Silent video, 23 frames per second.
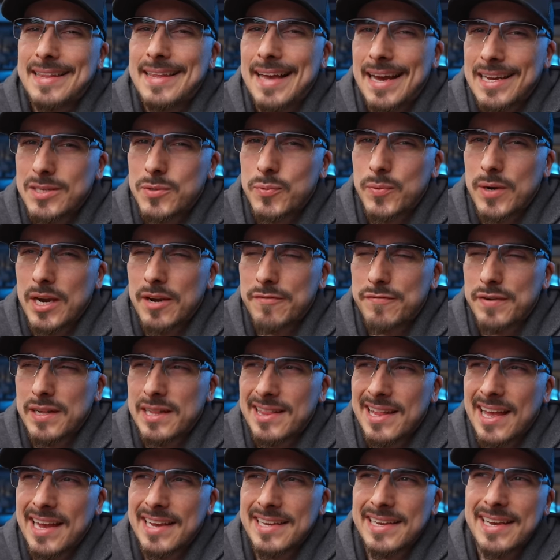And that is where I felt
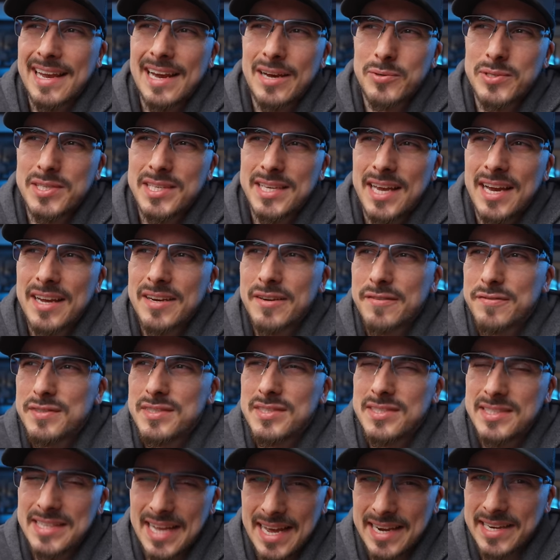like I was kind of
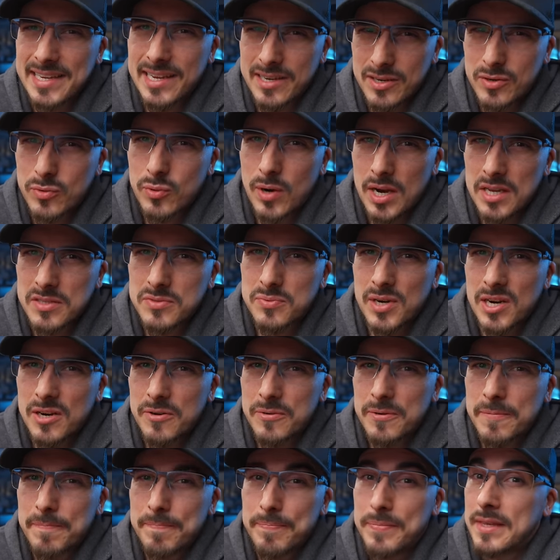standing at a crossroad.